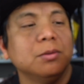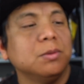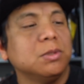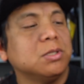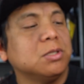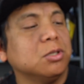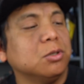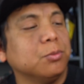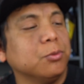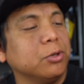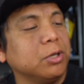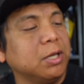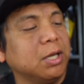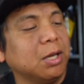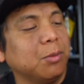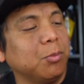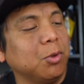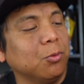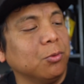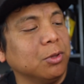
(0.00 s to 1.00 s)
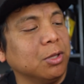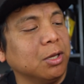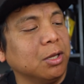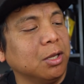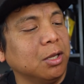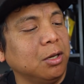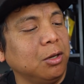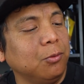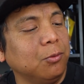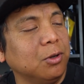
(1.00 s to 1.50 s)
still pretty happy with that
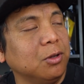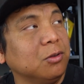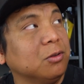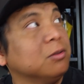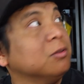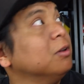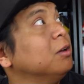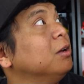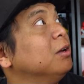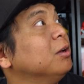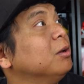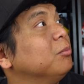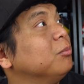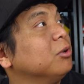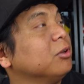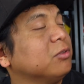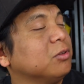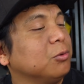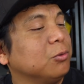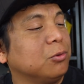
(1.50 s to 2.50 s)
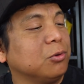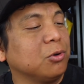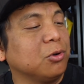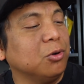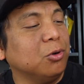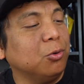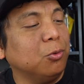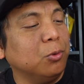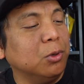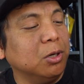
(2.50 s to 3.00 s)
anyways. Plus it will
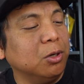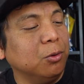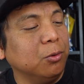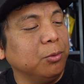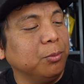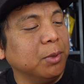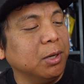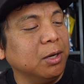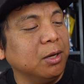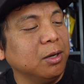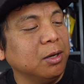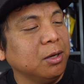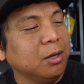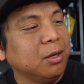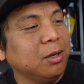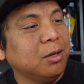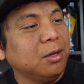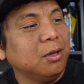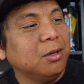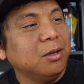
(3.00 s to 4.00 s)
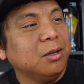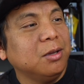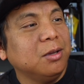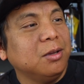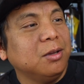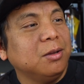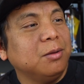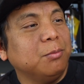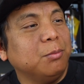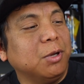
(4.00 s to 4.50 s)
go well with my
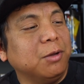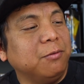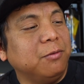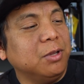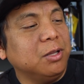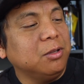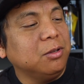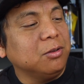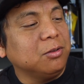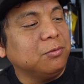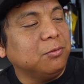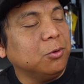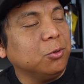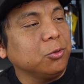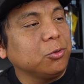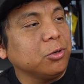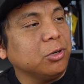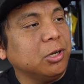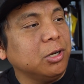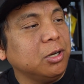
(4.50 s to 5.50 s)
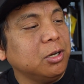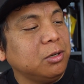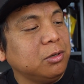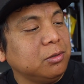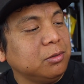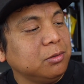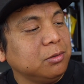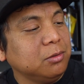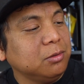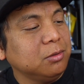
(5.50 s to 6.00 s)
vintage Voltron.
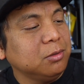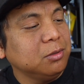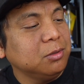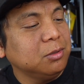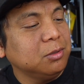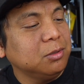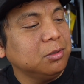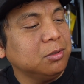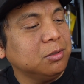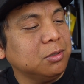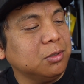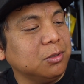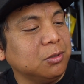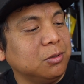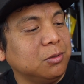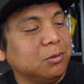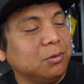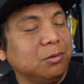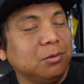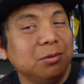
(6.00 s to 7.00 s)
So